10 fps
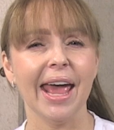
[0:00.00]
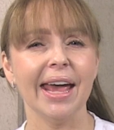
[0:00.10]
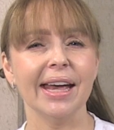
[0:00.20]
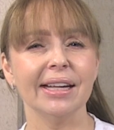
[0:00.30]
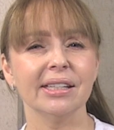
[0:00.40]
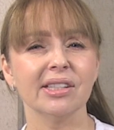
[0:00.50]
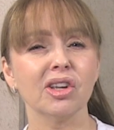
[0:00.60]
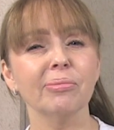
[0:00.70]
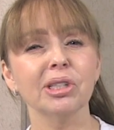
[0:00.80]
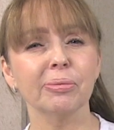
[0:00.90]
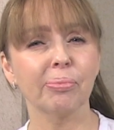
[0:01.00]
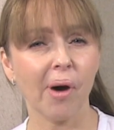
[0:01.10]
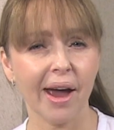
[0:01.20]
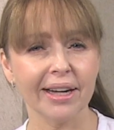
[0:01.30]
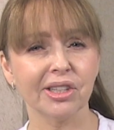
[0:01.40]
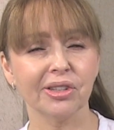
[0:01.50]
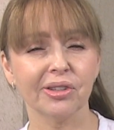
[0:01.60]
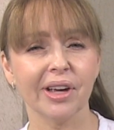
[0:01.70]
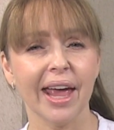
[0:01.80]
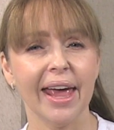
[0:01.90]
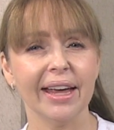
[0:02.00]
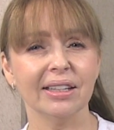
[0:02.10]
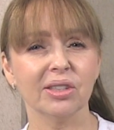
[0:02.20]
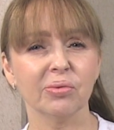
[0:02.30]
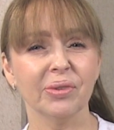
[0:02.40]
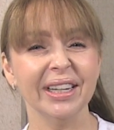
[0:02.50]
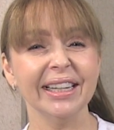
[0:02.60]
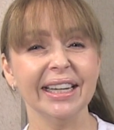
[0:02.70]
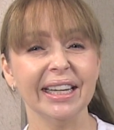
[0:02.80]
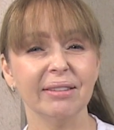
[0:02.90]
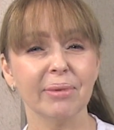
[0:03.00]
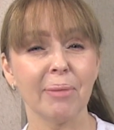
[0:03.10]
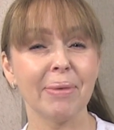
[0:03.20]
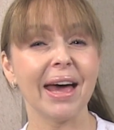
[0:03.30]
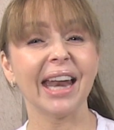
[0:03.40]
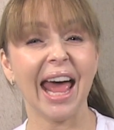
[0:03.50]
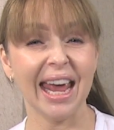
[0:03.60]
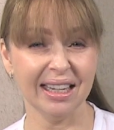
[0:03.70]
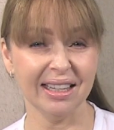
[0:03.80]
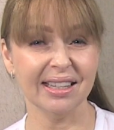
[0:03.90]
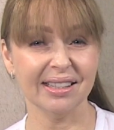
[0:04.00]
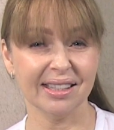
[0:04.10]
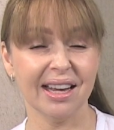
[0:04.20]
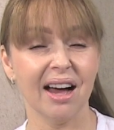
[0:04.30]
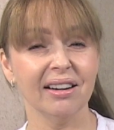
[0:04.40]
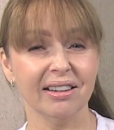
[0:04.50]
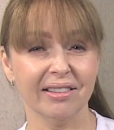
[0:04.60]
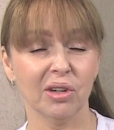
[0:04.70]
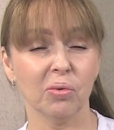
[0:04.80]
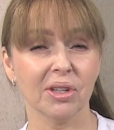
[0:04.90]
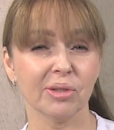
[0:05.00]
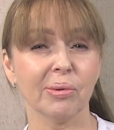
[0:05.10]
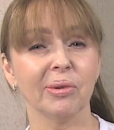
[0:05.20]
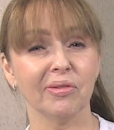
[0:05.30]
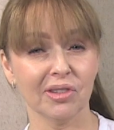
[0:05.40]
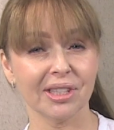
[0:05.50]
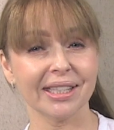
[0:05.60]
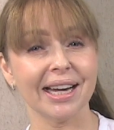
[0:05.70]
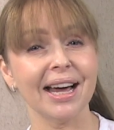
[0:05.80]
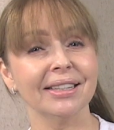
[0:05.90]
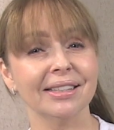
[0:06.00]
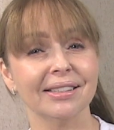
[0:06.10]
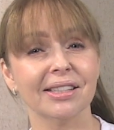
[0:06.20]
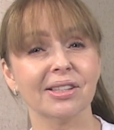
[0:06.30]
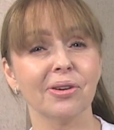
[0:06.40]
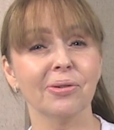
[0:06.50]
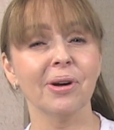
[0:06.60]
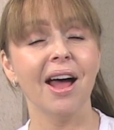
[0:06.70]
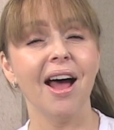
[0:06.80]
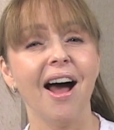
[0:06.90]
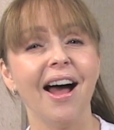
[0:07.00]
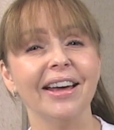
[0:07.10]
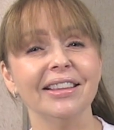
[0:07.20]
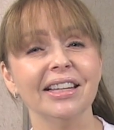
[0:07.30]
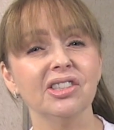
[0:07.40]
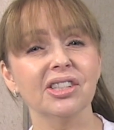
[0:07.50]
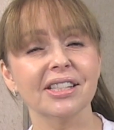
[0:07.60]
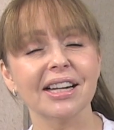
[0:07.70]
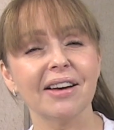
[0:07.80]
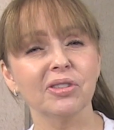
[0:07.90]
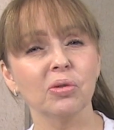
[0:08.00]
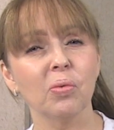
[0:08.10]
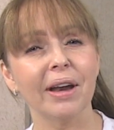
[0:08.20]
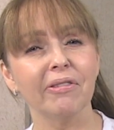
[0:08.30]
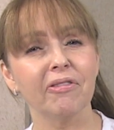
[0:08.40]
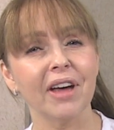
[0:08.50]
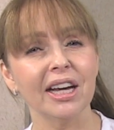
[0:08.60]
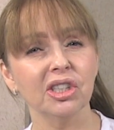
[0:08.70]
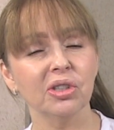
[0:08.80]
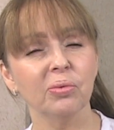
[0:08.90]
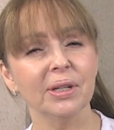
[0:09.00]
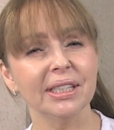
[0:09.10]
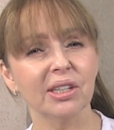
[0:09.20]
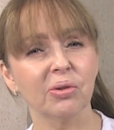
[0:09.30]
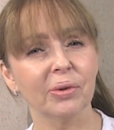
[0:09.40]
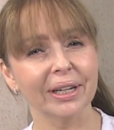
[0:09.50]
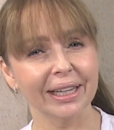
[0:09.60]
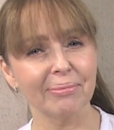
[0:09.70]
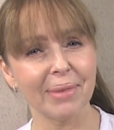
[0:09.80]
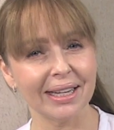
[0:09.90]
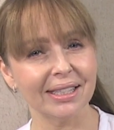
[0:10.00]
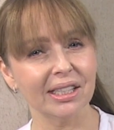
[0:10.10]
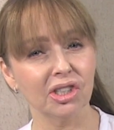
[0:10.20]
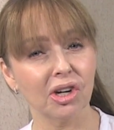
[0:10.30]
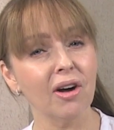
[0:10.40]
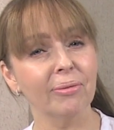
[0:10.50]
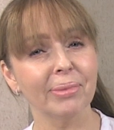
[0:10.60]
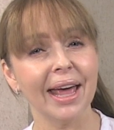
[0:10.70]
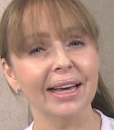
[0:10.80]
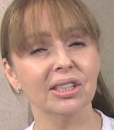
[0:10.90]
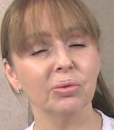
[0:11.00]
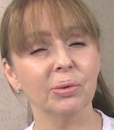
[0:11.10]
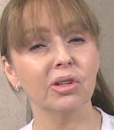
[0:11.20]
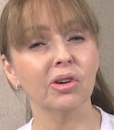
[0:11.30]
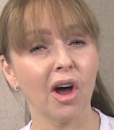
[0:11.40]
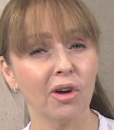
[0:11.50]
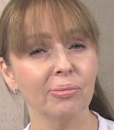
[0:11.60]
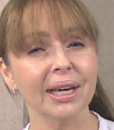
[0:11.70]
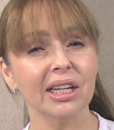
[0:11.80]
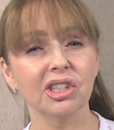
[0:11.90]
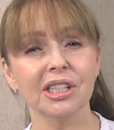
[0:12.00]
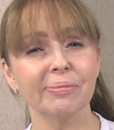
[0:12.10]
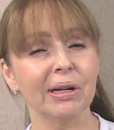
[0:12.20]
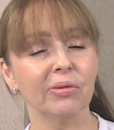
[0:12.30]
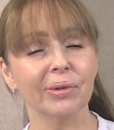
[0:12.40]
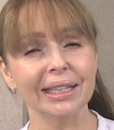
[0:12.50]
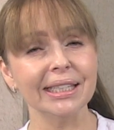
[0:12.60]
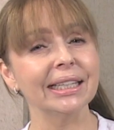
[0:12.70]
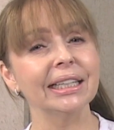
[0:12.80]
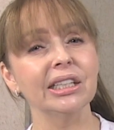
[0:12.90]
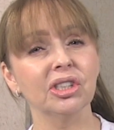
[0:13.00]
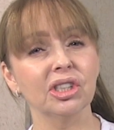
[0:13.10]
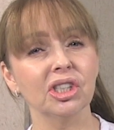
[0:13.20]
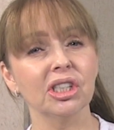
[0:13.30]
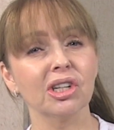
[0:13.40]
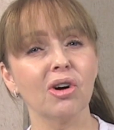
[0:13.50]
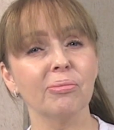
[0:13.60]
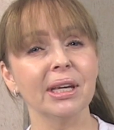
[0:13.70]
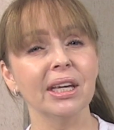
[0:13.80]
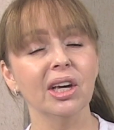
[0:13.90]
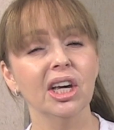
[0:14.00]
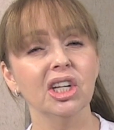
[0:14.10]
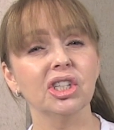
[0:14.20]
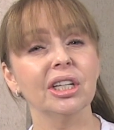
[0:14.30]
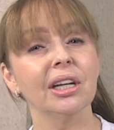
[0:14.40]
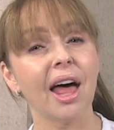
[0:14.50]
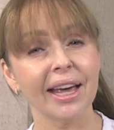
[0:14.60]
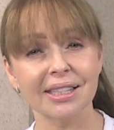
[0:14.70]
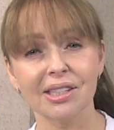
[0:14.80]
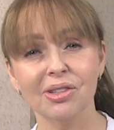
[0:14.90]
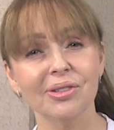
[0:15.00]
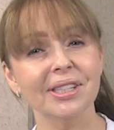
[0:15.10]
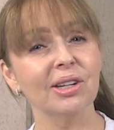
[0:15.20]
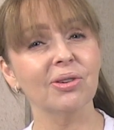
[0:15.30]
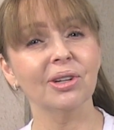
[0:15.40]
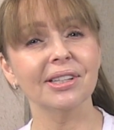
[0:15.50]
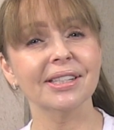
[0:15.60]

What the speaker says: and so much brighter, and really about 8 years younger than it was when we first started. So I think just after one facial we did a really amazing job, and with her home care she's been really diligent. She told me she likes using all her